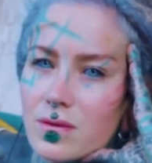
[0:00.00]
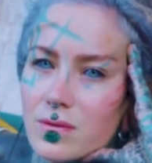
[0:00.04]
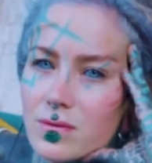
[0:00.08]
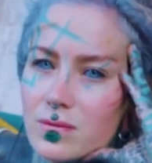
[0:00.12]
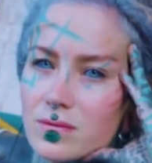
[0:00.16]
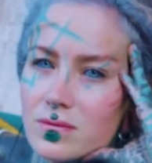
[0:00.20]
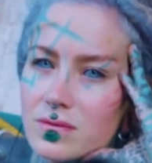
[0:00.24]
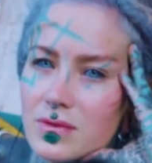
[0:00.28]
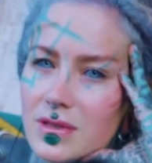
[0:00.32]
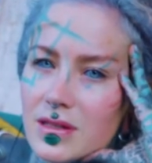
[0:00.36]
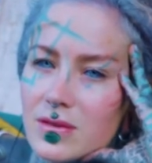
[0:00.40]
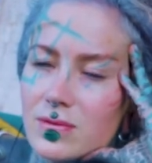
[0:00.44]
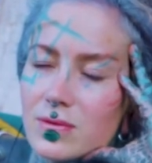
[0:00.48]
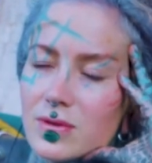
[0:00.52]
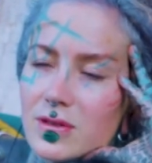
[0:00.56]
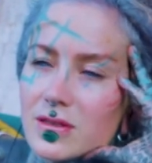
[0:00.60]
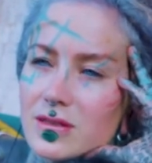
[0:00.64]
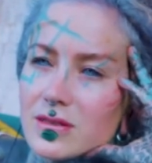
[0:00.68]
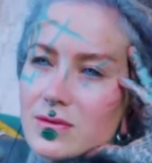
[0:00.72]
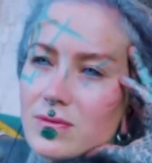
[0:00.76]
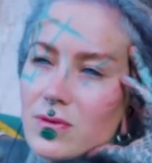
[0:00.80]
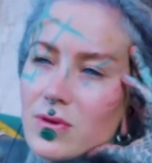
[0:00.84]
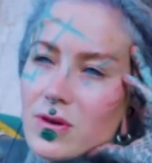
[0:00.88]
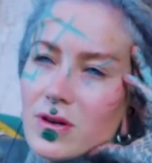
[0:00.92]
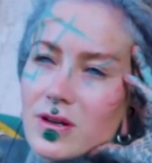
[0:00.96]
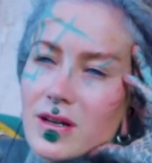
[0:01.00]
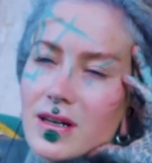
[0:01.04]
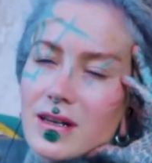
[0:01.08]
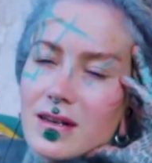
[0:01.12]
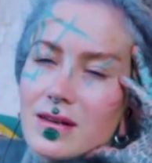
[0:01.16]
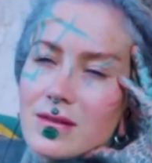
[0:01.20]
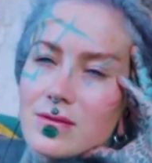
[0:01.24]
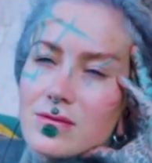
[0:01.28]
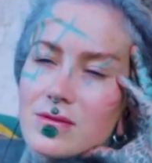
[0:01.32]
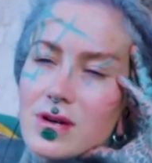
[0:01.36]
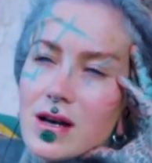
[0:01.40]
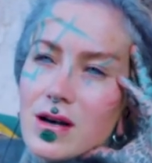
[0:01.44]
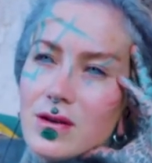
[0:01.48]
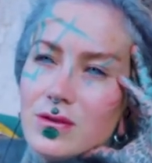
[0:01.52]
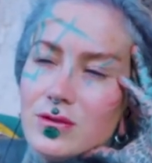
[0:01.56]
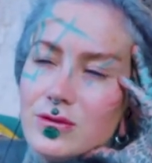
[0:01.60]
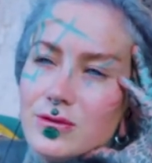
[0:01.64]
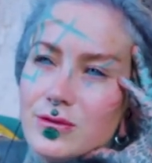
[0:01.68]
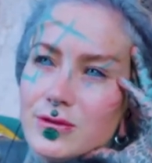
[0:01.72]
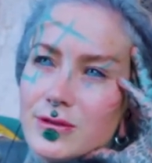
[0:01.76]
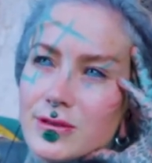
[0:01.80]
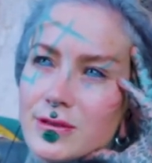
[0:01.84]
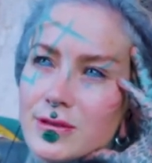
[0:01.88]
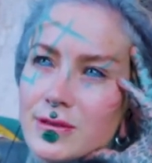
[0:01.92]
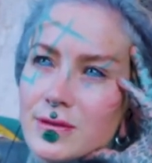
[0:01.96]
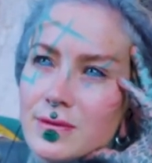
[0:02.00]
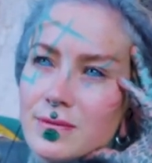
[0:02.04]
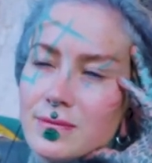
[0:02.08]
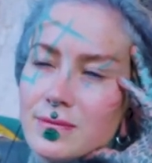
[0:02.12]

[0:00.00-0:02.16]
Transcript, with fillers: we was walking around